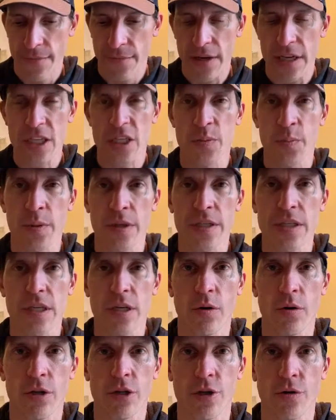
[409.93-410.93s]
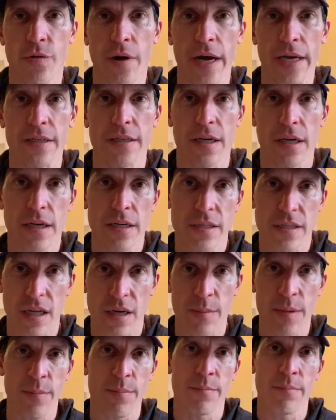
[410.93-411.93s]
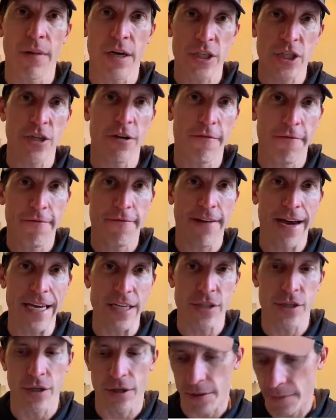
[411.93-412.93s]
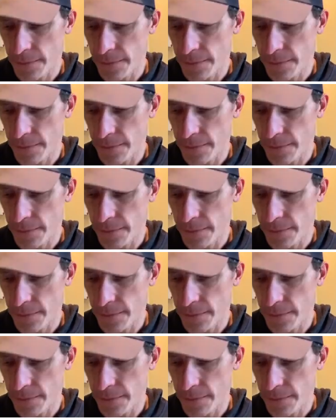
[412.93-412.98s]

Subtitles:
Explicit or direct is going to be much faster.